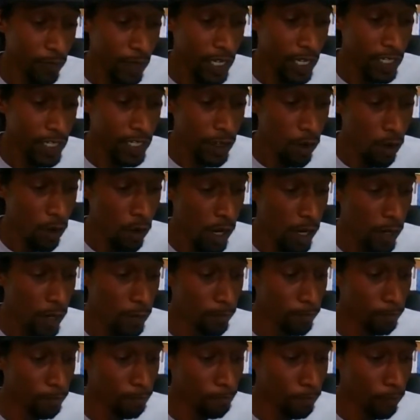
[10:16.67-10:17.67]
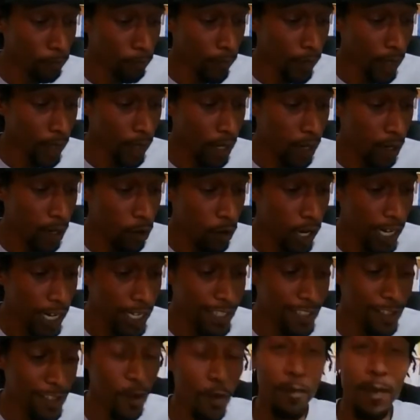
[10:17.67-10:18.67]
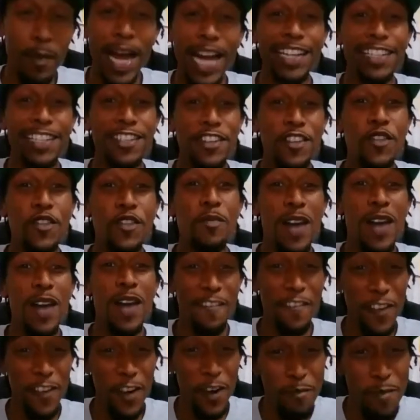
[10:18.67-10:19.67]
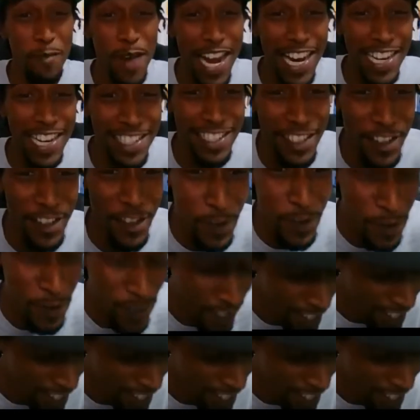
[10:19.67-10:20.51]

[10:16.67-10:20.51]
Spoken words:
So okay, so back to you, my fault. Back to you.